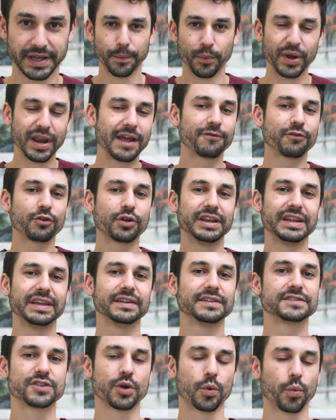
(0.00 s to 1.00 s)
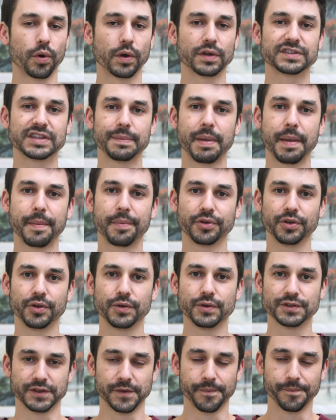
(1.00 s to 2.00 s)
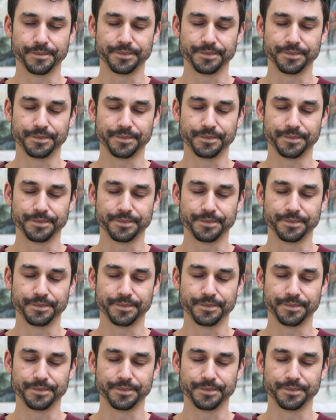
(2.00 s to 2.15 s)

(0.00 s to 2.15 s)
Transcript: Whatever it is, the words that people use,